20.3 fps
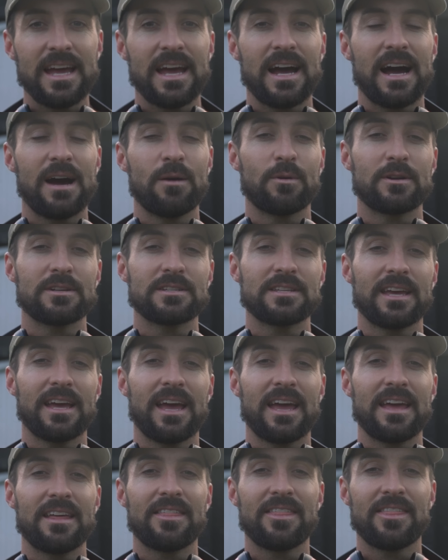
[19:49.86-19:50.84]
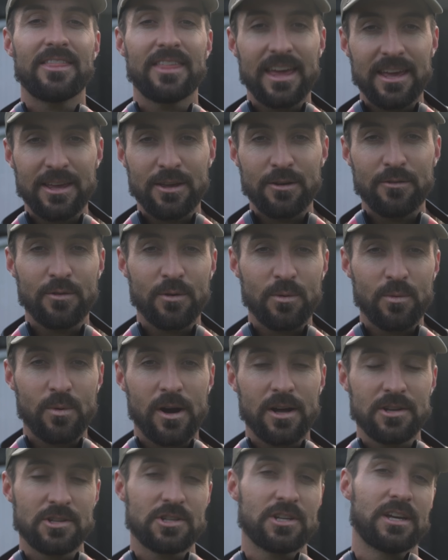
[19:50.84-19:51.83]
I wanna say a thank you for
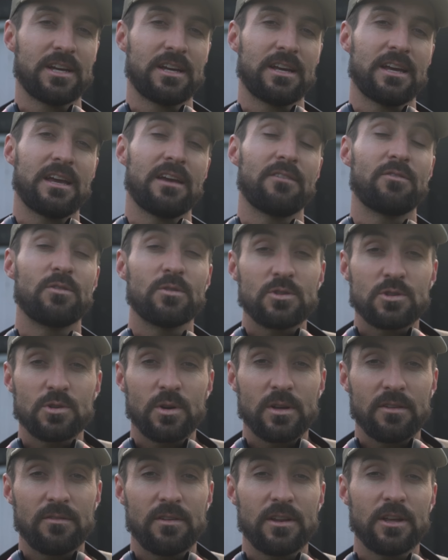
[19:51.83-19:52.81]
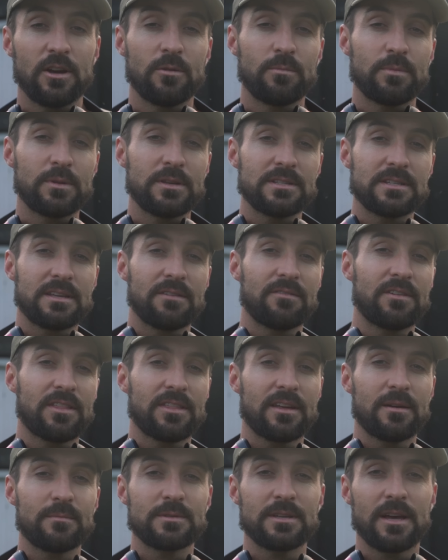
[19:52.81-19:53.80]
watching. If you enjoyed the video, please give it a
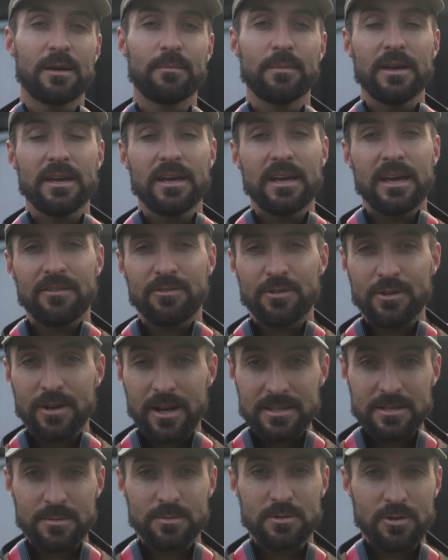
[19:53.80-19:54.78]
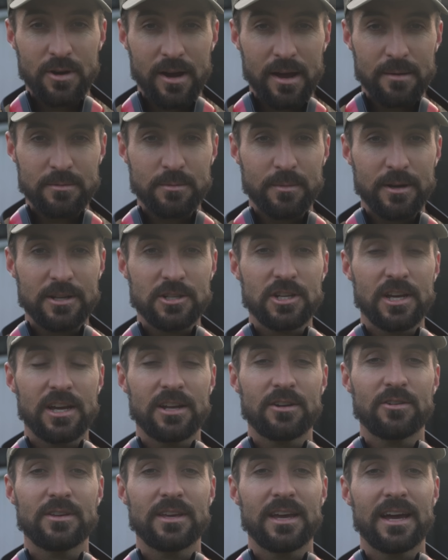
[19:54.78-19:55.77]
thumbs up. If you're not subscribed to my
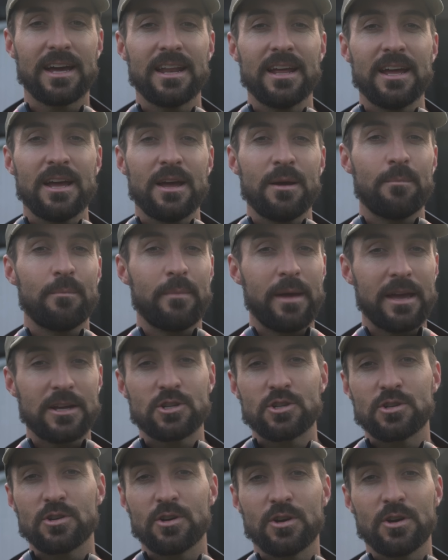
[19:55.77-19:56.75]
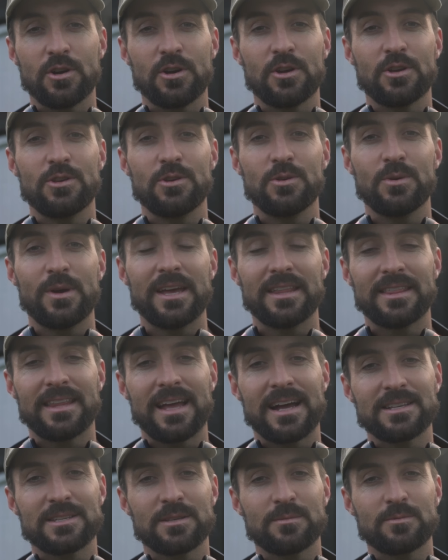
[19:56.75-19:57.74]
channel yet, make sure you hit
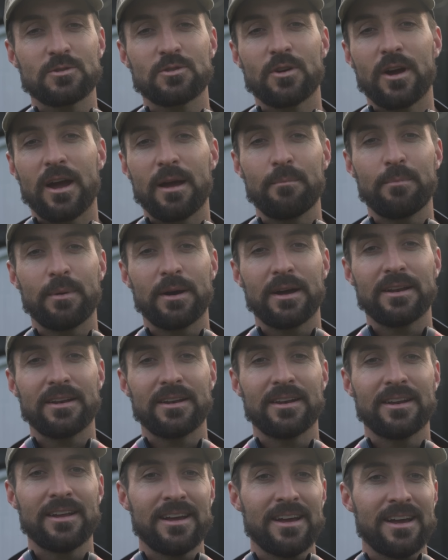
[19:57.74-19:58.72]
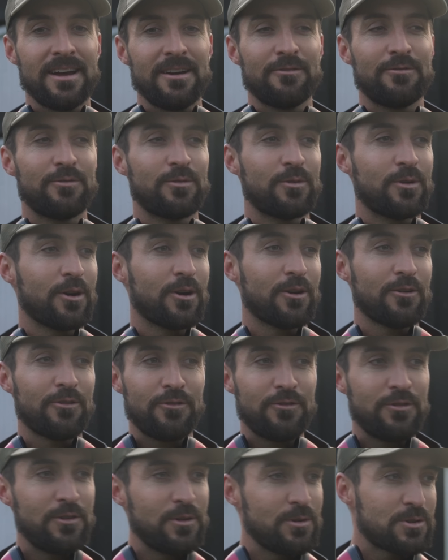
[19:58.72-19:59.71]
that subscribe button for
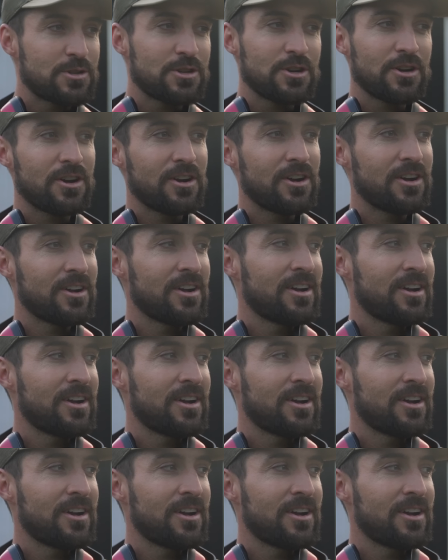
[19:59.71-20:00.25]
future